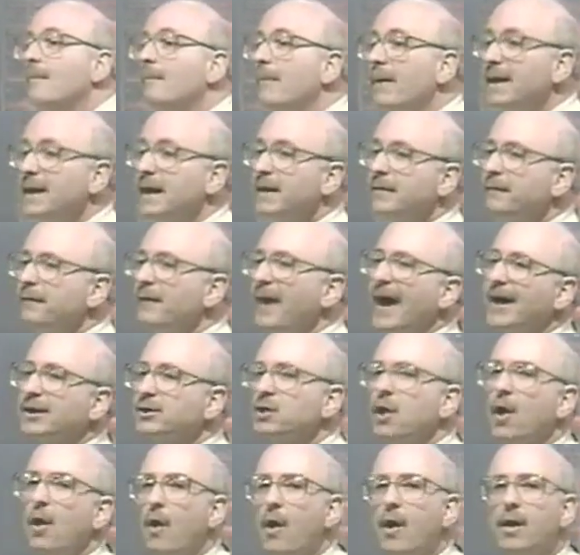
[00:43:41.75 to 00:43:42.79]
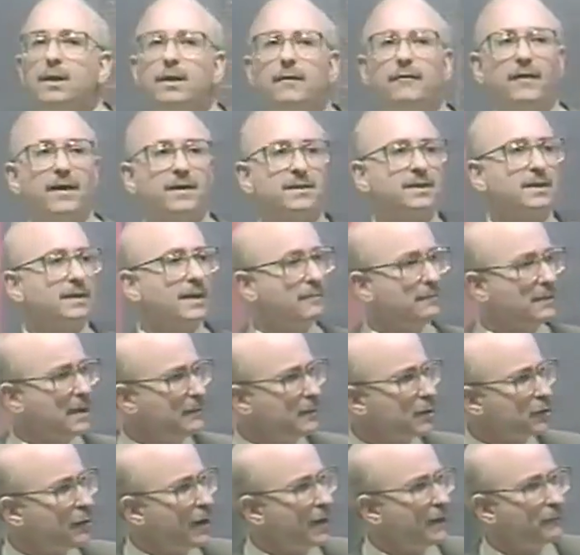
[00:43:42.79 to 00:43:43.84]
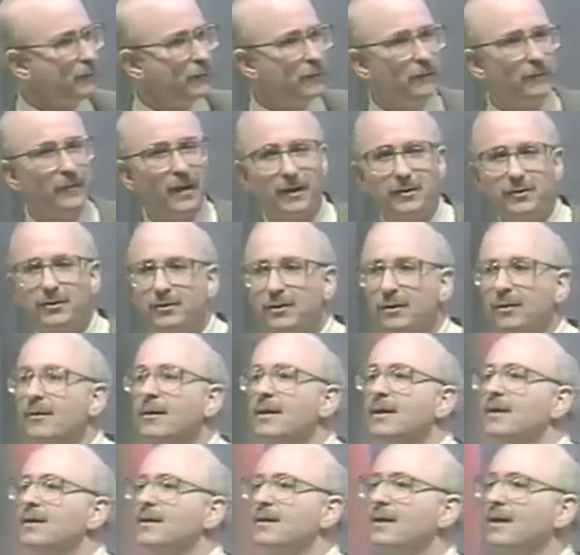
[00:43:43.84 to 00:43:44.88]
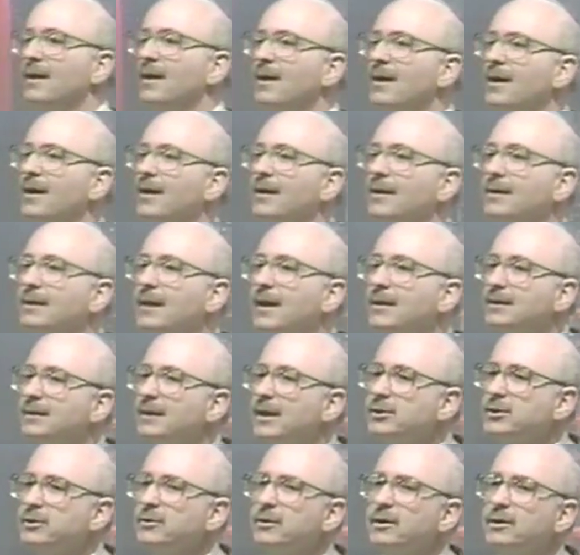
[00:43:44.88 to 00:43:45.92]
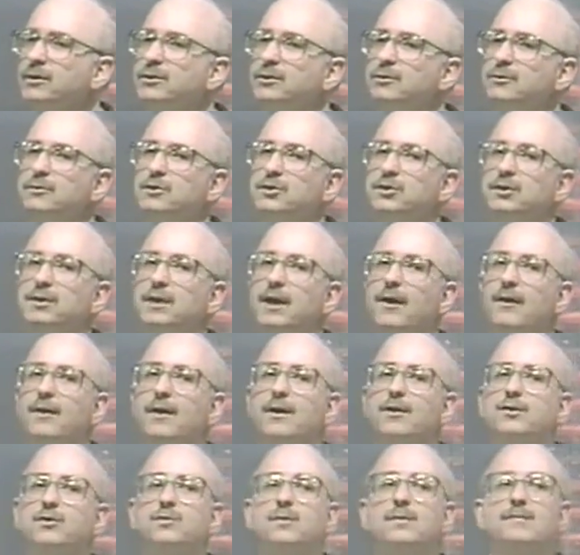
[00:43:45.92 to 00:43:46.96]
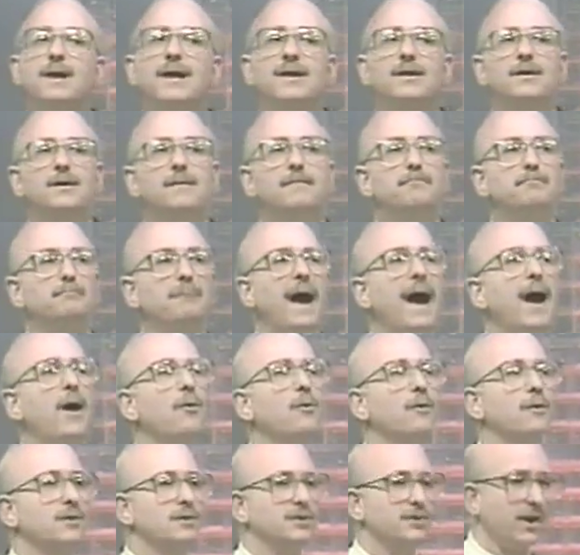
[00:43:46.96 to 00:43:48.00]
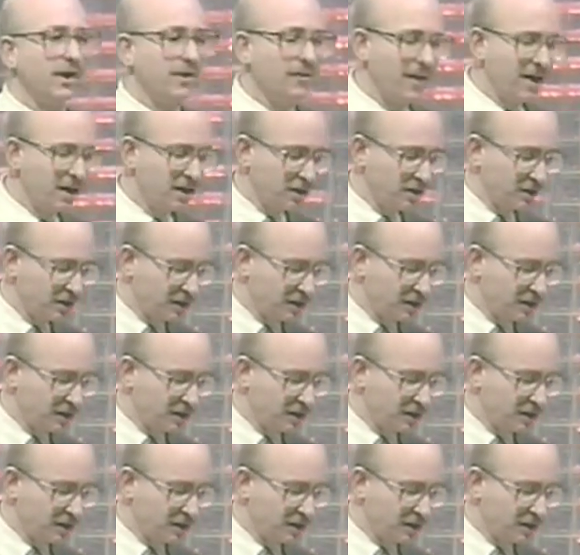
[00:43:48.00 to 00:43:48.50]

but in fact to all of us. And let, let me try and prove that to you. Uh, let, let's look at two scenarios. We'll make them power generation